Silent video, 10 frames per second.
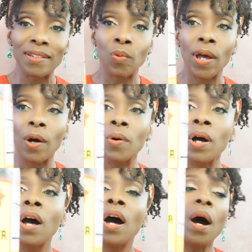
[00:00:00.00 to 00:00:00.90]
as well.
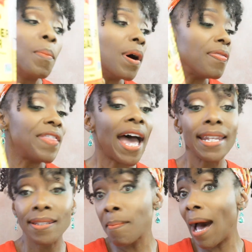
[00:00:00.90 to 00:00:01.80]
But
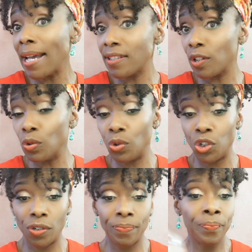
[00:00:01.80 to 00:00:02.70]
that is my
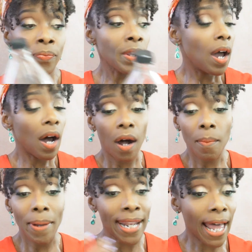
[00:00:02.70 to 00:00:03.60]
solution.
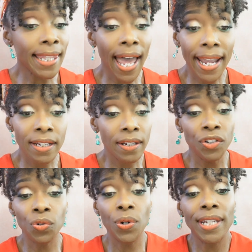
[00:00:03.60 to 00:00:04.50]
And I like
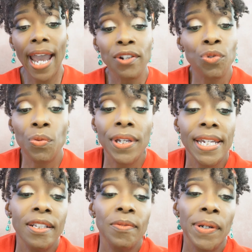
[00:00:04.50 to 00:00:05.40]
doing natural
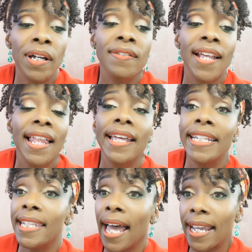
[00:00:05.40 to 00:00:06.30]
things because I
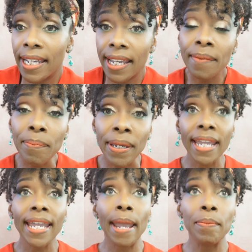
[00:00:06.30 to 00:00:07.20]
like
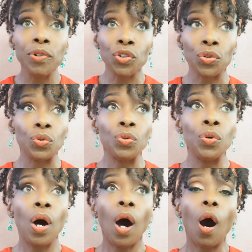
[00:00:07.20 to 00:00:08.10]
being able to
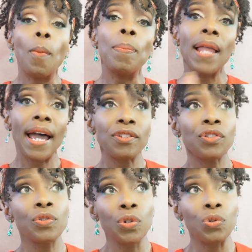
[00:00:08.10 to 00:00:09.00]
apply a
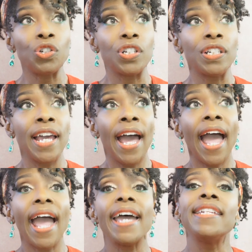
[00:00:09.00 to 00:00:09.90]
solution
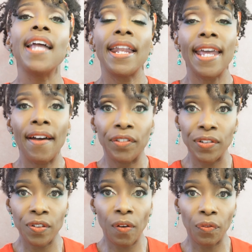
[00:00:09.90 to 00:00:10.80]
and not have to
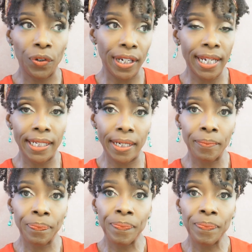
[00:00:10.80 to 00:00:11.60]
suffer any